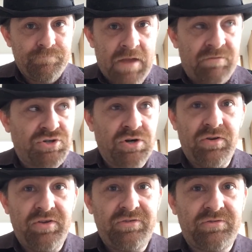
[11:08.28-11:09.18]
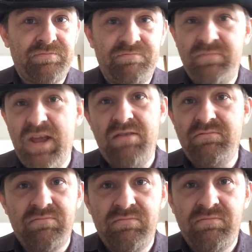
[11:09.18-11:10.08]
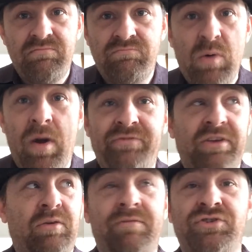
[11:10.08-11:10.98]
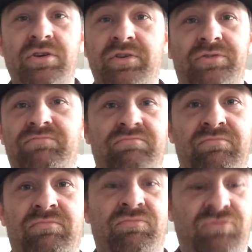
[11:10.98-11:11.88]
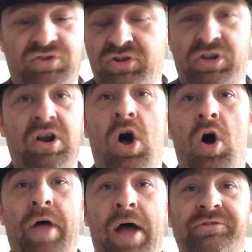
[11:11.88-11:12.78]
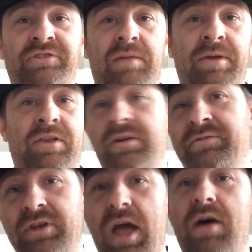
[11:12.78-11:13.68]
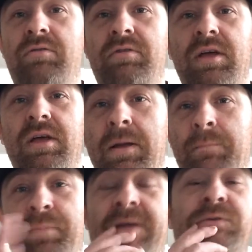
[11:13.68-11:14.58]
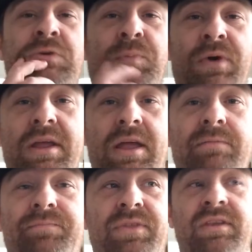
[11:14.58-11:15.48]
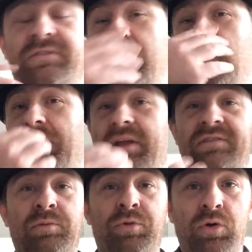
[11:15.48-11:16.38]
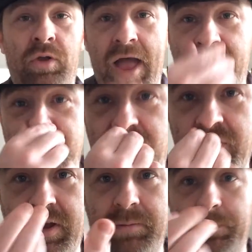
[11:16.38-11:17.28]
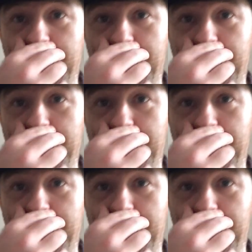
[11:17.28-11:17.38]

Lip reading: Every journalist? No. My wife's like, well, every journalist. Just clear, all the houses got to be cleared. It's like, no. Because when you bring in, say you bring in someone who will actually